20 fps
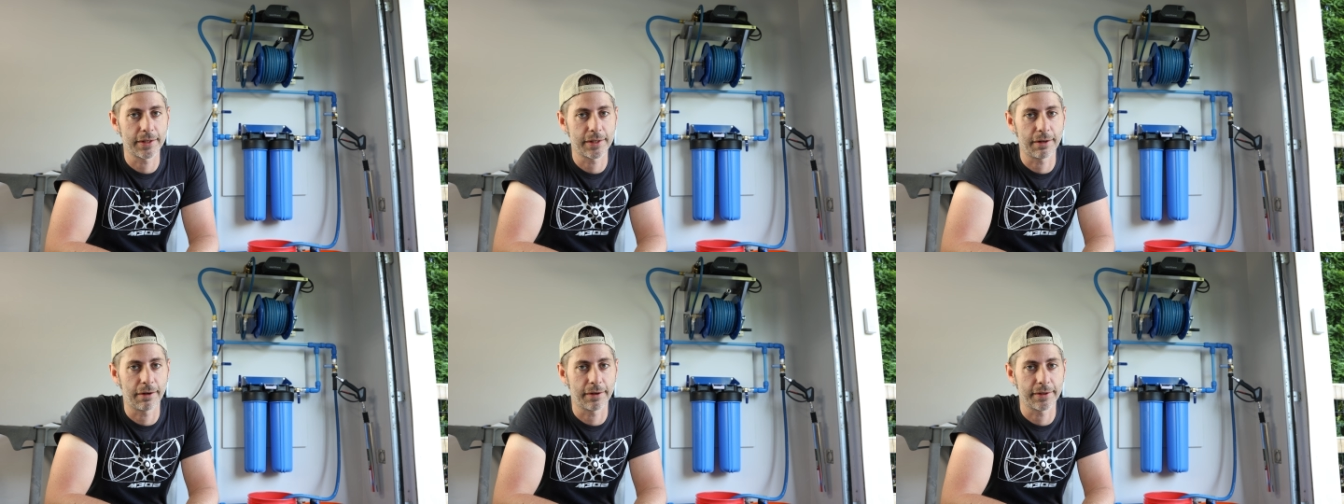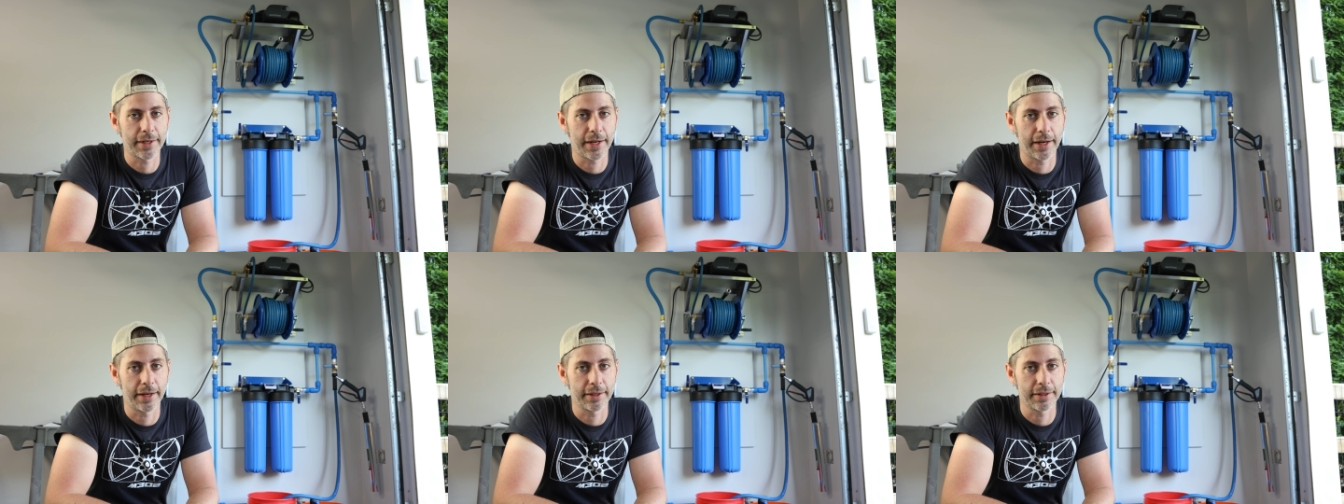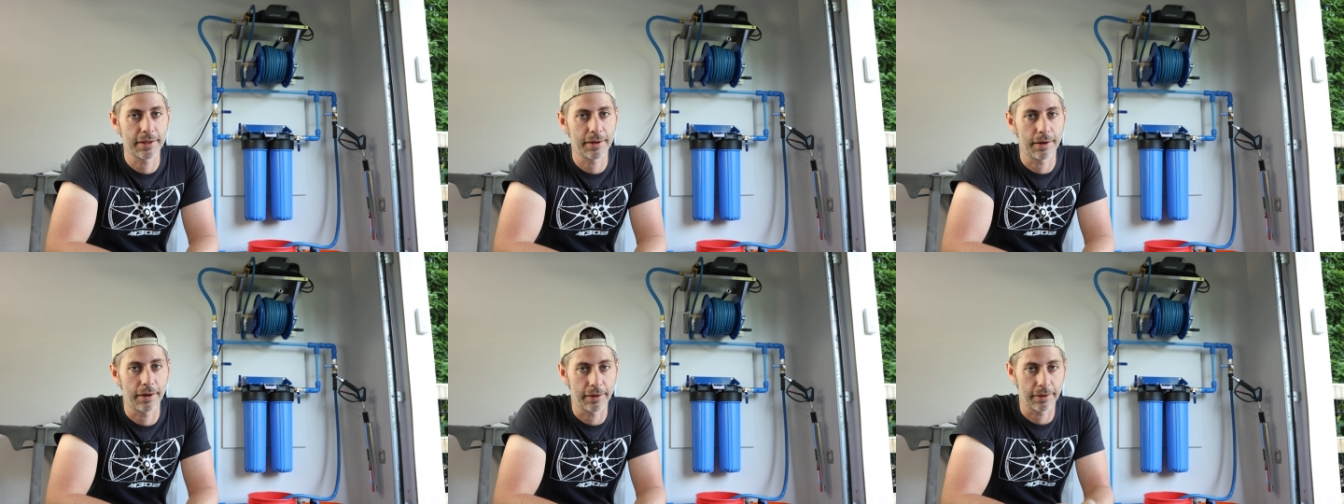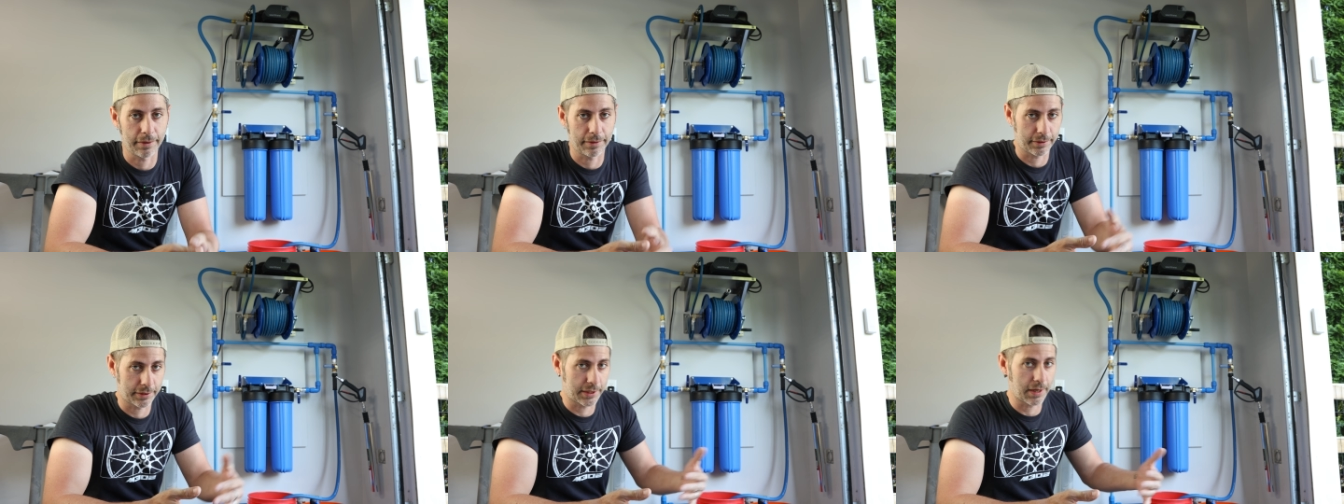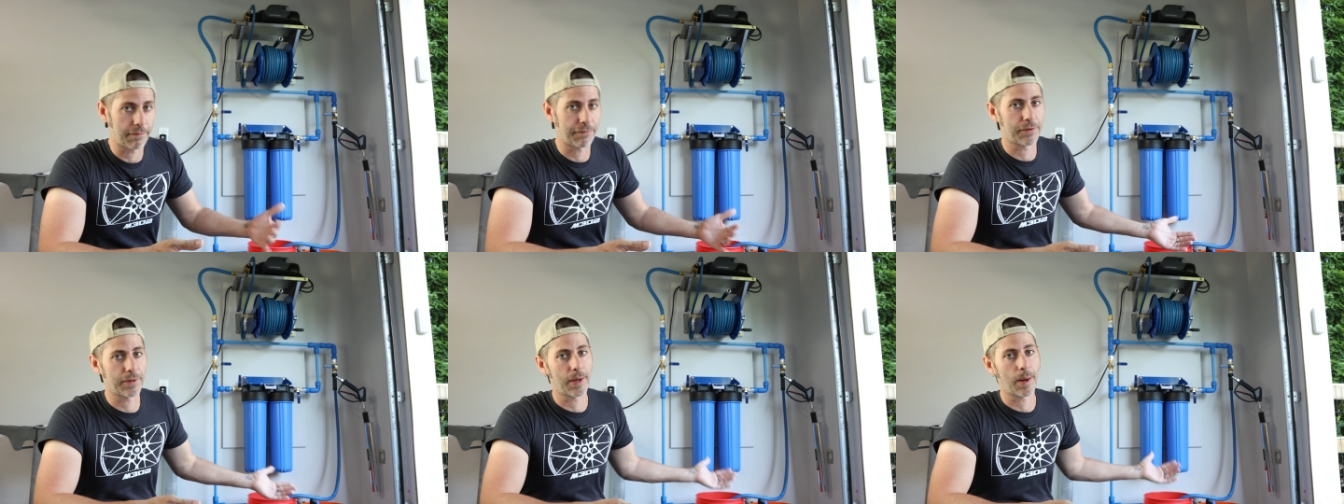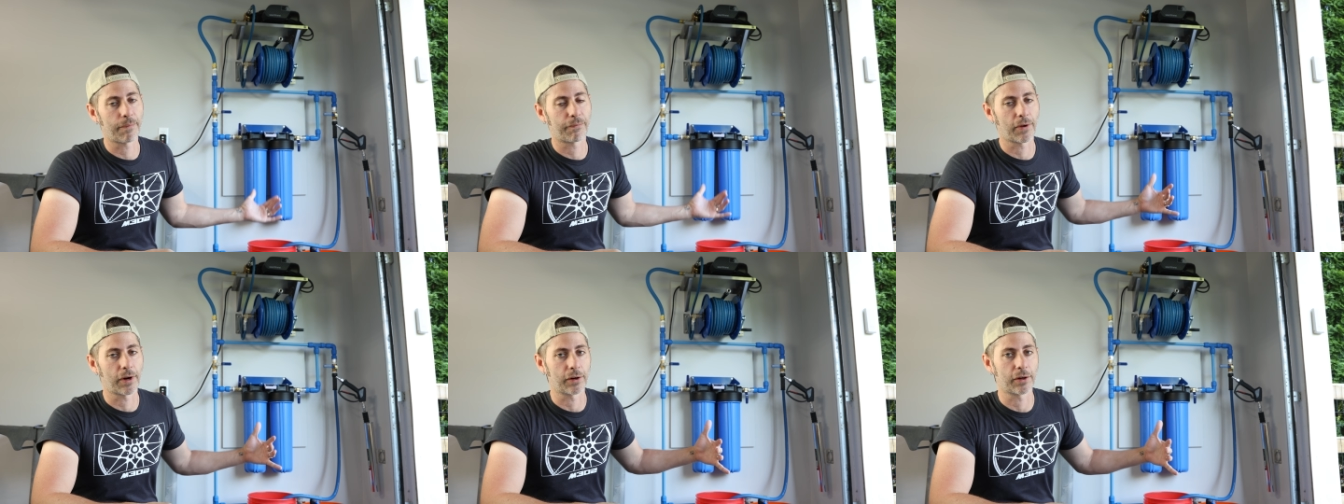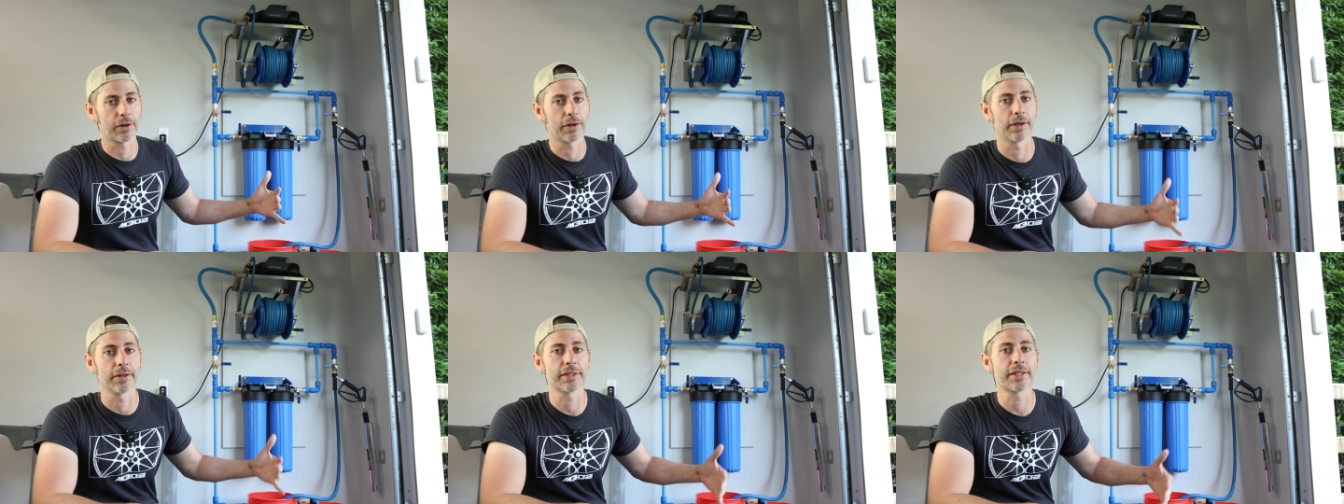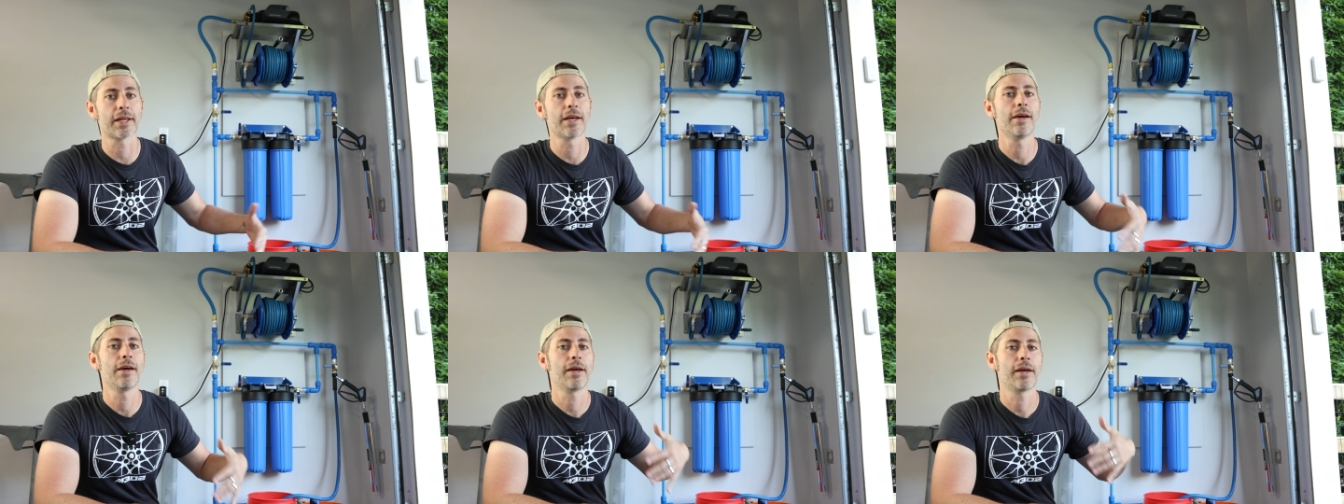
CR tanks, except for the upfront cost,